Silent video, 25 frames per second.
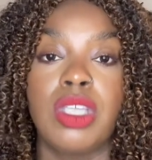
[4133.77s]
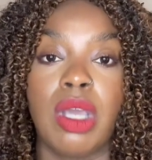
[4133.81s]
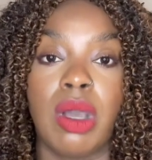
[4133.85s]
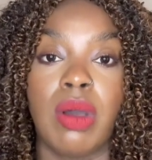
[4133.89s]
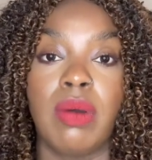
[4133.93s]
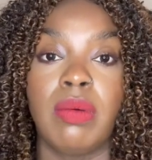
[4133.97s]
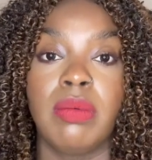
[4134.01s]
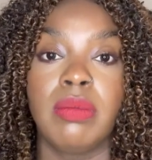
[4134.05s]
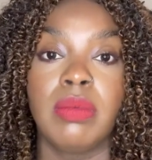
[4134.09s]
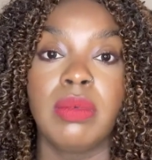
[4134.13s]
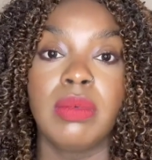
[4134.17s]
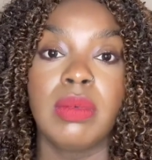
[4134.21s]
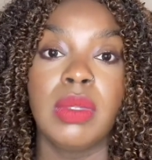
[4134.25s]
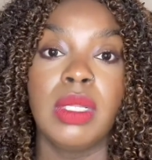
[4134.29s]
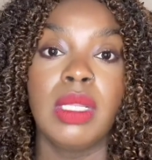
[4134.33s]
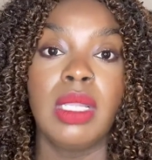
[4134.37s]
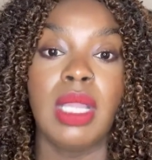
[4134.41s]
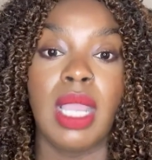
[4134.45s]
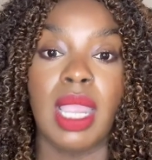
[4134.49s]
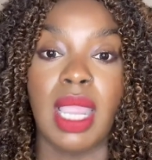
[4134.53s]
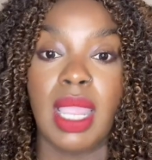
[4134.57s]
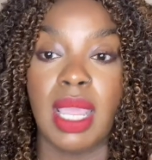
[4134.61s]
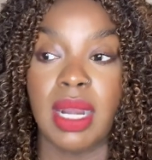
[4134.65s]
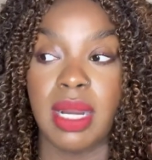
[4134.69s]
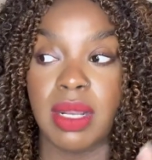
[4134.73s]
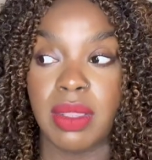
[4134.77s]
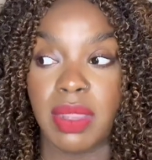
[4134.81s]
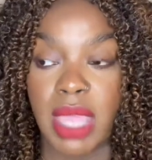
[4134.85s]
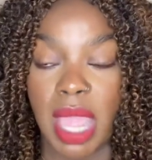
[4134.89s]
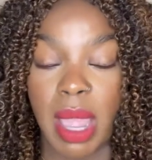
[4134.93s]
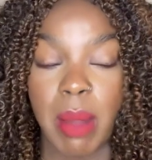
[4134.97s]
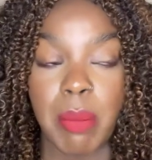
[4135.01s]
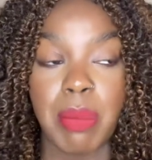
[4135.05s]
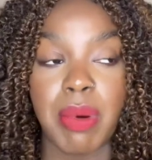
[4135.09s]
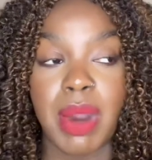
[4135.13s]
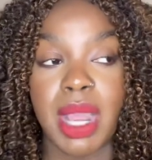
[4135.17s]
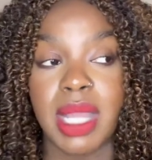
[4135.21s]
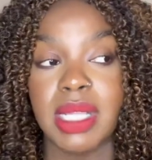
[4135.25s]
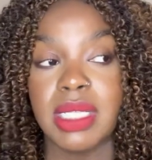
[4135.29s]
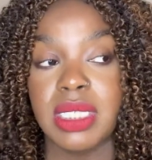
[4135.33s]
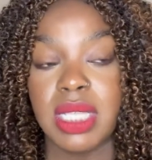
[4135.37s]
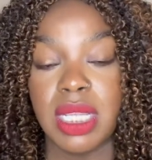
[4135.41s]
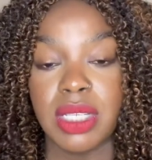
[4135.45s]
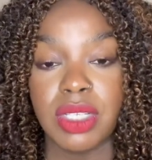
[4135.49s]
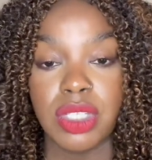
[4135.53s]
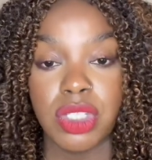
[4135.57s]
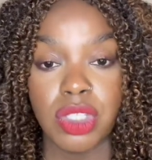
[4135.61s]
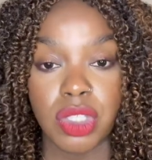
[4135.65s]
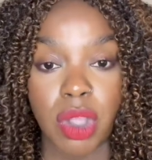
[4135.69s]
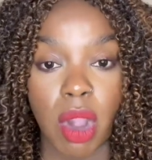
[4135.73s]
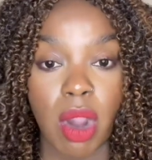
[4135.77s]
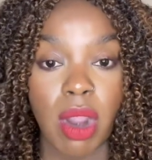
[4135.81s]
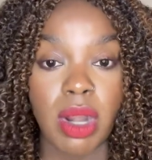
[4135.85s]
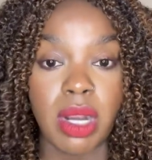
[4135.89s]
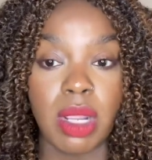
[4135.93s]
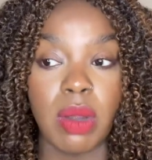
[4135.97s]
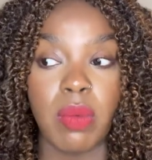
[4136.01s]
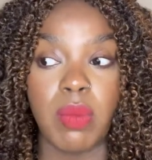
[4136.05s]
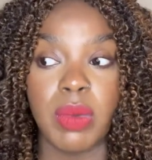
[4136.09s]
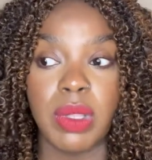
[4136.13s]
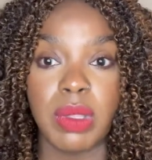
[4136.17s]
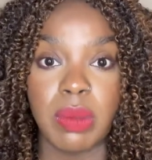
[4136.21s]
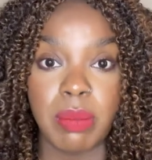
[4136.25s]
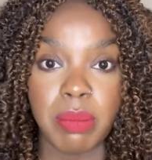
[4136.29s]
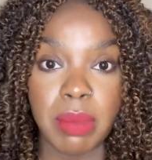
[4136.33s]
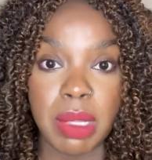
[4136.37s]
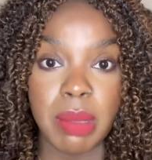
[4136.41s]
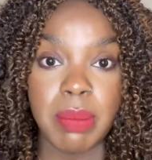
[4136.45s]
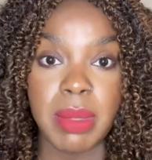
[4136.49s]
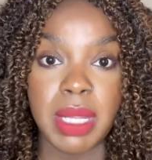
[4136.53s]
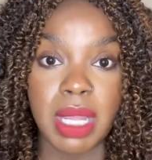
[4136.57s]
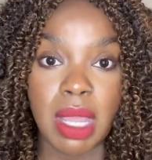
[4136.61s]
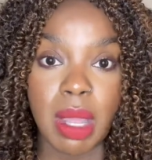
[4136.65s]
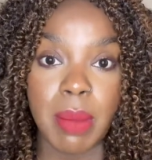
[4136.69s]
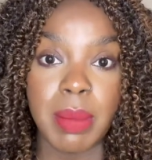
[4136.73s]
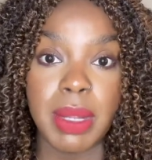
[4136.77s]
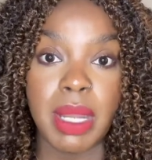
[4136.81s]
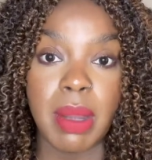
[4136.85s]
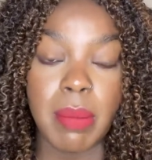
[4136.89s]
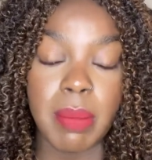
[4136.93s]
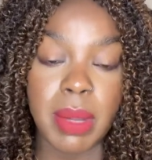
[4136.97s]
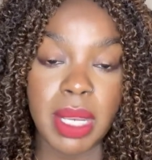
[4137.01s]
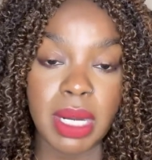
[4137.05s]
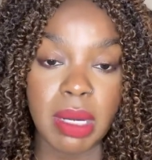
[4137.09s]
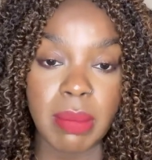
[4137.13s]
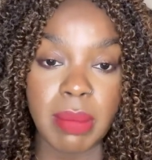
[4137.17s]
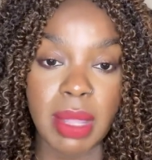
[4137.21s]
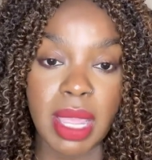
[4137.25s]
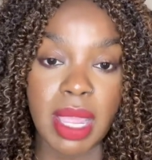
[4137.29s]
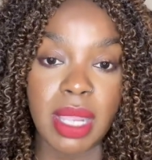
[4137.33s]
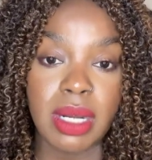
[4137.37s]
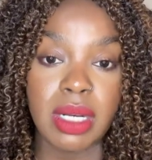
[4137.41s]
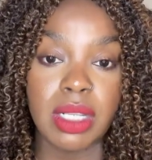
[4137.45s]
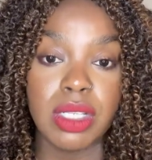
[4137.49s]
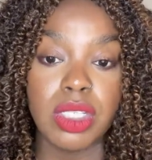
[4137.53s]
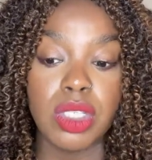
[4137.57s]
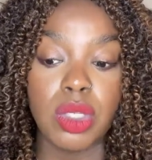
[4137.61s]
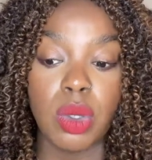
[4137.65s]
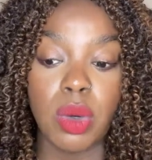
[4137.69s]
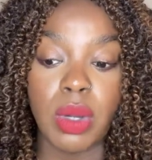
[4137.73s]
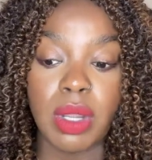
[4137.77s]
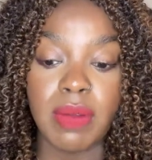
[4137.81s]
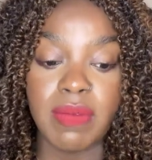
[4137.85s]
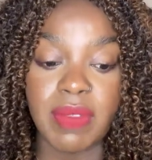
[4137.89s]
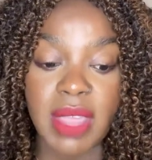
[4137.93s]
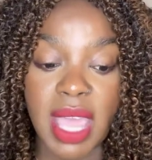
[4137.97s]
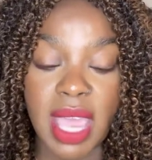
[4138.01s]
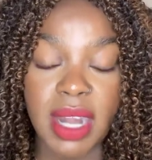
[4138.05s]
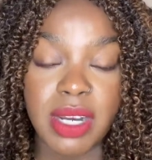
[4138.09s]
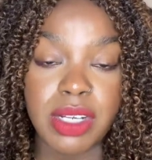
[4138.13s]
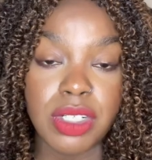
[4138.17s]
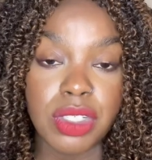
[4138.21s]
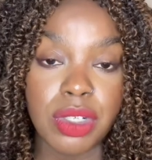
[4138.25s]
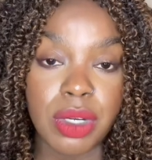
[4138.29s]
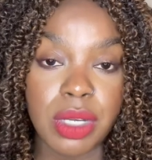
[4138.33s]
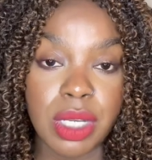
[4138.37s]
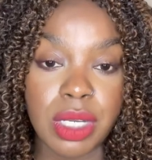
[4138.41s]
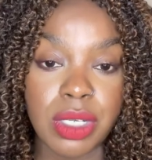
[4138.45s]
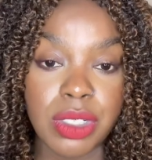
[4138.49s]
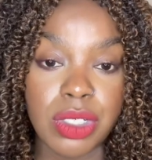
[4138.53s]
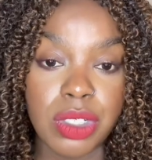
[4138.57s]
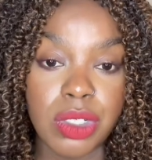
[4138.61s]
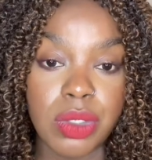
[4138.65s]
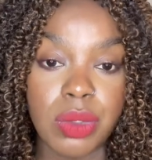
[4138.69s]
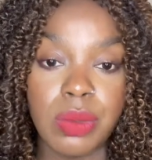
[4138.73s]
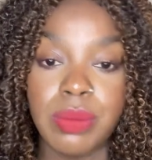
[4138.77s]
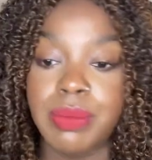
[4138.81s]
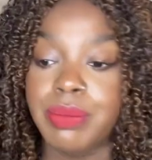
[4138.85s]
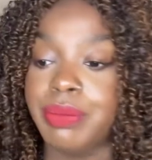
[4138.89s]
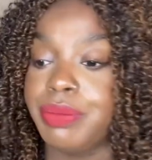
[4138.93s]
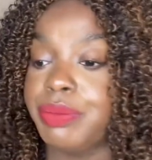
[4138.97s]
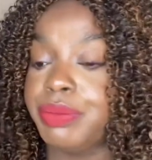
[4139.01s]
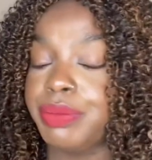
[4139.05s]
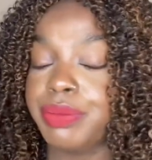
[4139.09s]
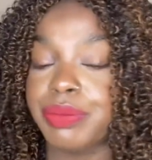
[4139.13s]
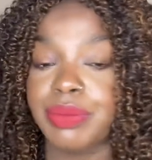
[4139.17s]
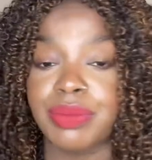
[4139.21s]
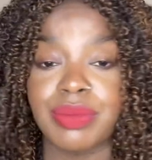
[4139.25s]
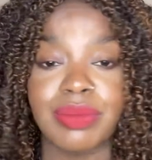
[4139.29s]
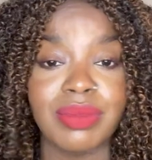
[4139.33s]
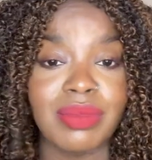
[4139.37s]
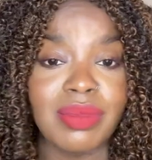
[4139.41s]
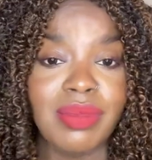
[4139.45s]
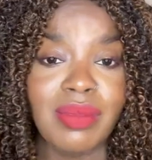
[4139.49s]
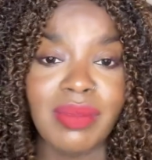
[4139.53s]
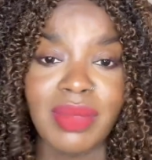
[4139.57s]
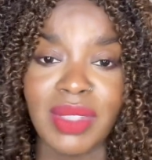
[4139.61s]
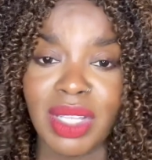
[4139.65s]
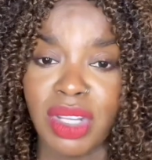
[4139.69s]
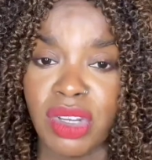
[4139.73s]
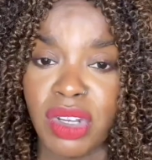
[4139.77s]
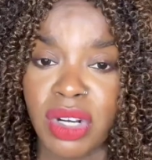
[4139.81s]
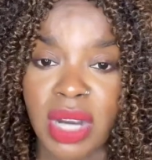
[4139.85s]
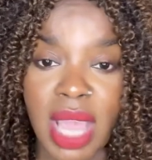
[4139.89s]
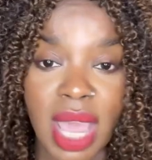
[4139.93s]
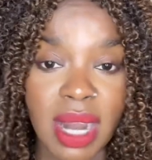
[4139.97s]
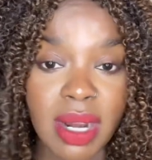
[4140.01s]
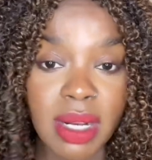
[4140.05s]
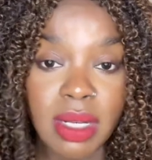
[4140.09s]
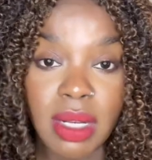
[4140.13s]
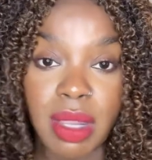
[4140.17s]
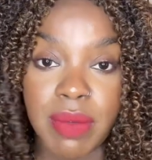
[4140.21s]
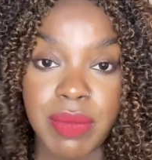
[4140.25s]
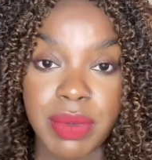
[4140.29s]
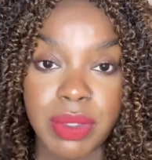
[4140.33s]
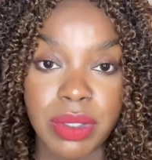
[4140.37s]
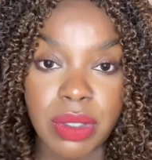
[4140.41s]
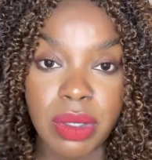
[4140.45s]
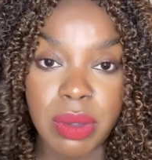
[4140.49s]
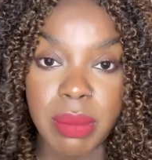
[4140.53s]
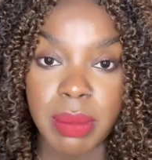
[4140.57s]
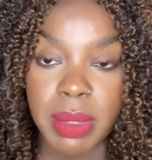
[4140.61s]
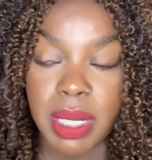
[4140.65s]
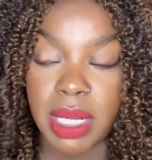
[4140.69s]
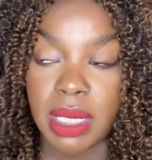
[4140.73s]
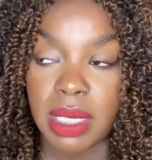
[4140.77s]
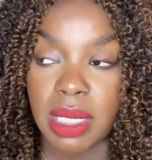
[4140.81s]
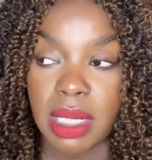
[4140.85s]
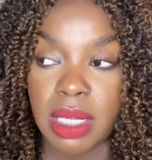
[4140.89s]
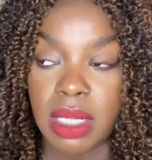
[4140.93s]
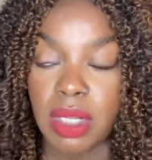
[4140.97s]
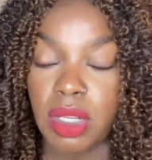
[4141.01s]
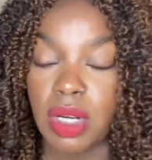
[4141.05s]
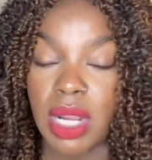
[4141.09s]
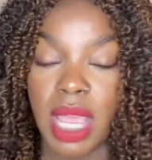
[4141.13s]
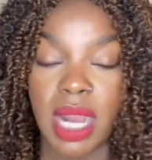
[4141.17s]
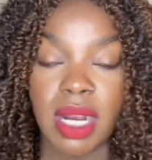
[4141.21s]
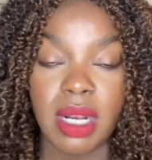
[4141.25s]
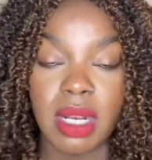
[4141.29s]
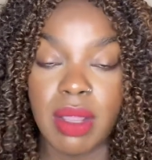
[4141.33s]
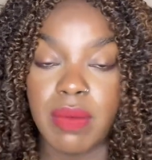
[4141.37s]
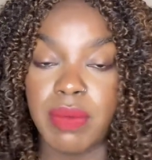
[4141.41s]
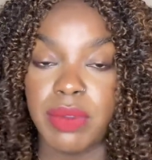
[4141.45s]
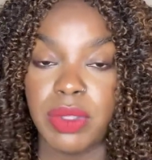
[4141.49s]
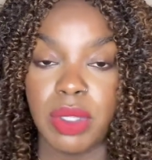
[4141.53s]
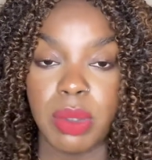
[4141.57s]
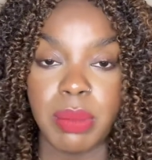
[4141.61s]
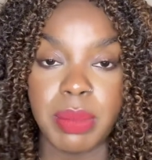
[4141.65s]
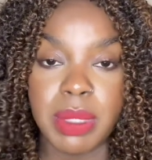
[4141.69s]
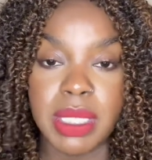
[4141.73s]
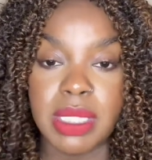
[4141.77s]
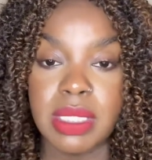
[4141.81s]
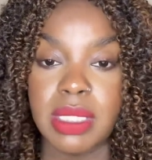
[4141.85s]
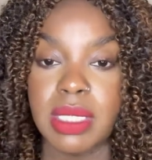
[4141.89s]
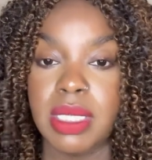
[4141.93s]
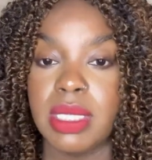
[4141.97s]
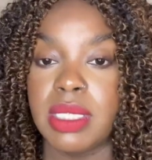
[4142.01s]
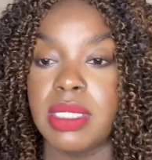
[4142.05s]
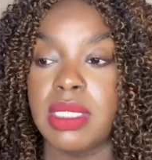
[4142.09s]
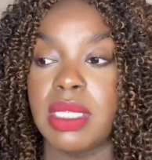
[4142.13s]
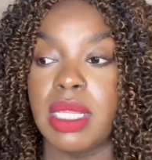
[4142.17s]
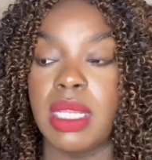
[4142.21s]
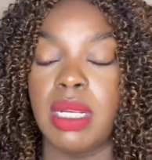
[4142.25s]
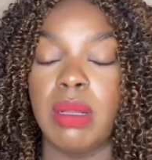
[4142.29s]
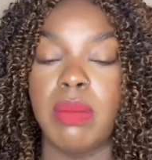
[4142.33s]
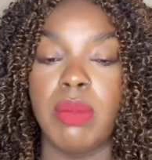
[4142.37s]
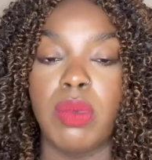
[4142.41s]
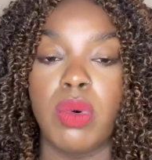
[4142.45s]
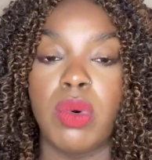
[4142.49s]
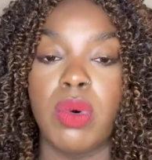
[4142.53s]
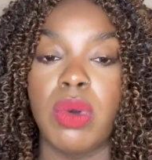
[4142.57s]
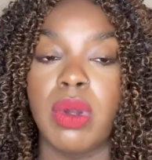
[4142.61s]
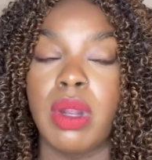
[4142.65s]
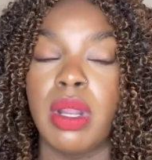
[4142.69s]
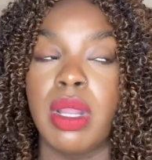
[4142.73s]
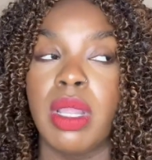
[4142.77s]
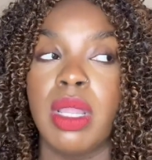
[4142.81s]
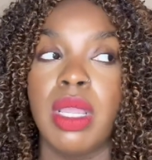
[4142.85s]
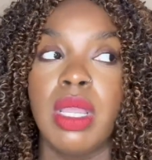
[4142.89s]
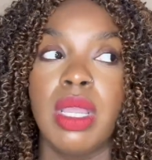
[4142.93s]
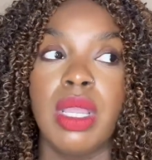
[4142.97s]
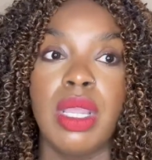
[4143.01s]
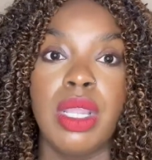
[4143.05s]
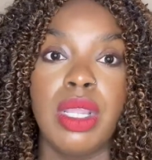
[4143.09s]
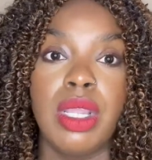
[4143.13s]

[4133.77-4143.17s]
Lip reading: So, and that process started with me becoming a money magnet. So if that is your issue, you're not in love with your money, you're not in love with your business anymore,